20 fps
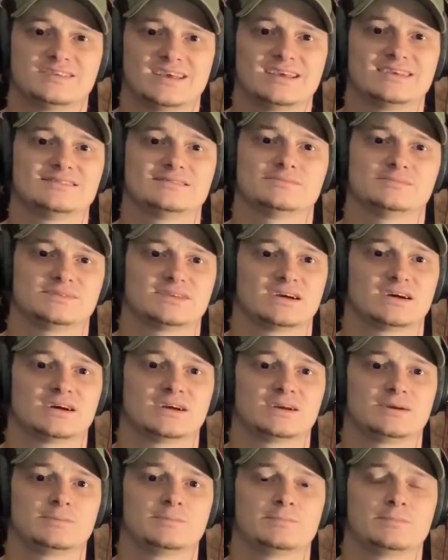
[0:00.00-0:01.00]
take some
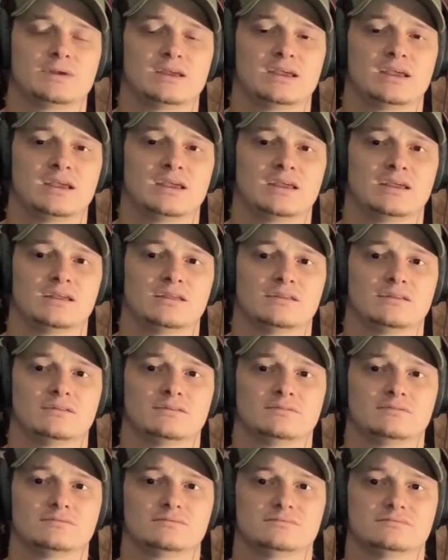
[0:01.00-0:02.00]
time
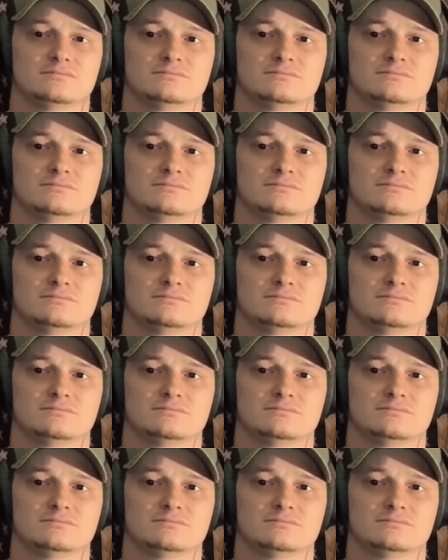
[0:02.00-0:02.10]
and